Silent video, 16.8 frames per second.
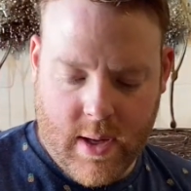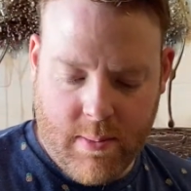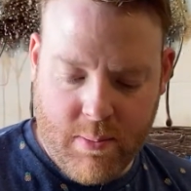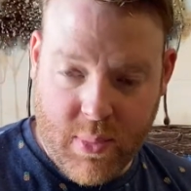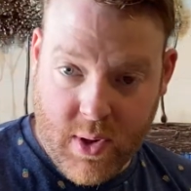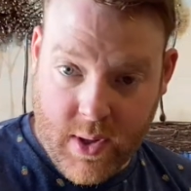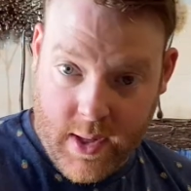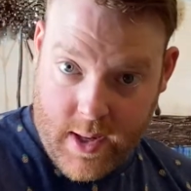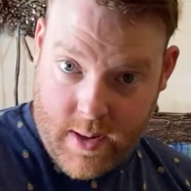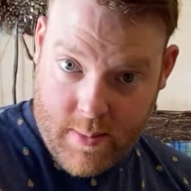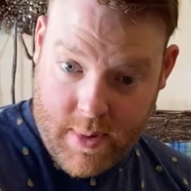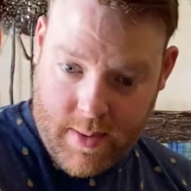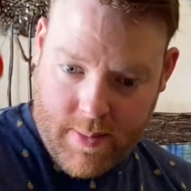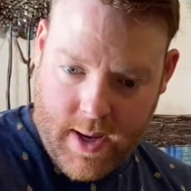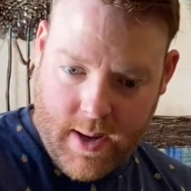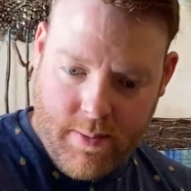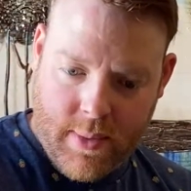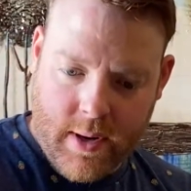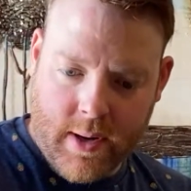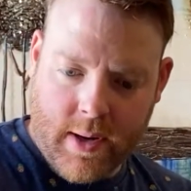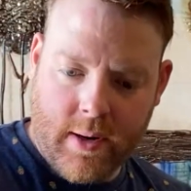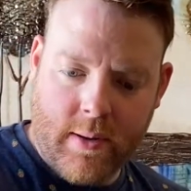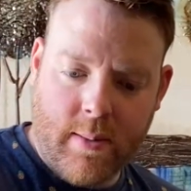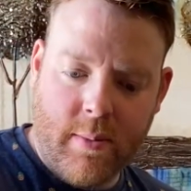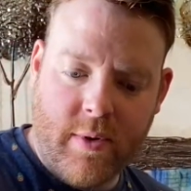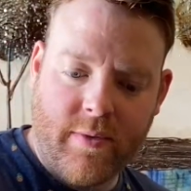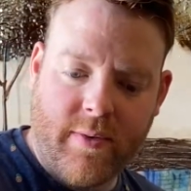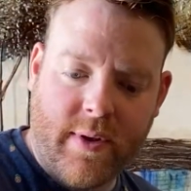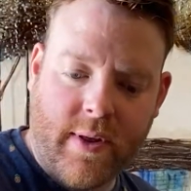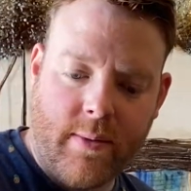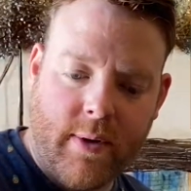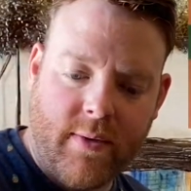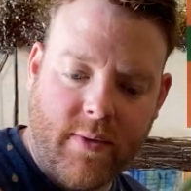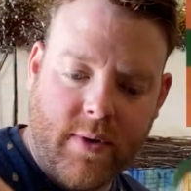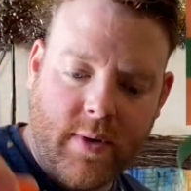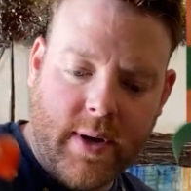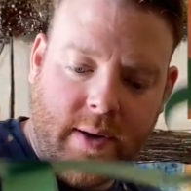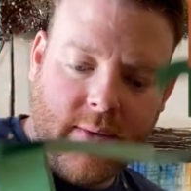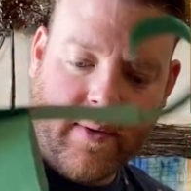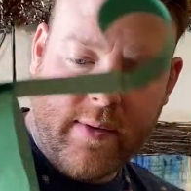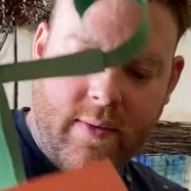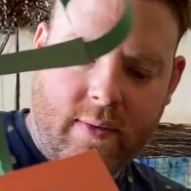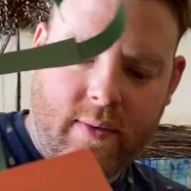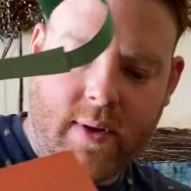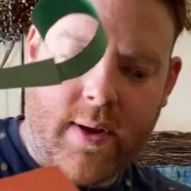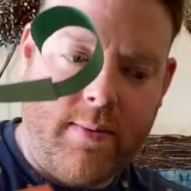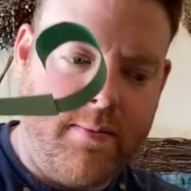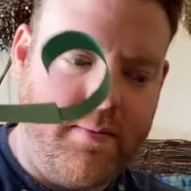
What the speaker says: put it on my paper. Here, let me move this out of the way so you guys can see.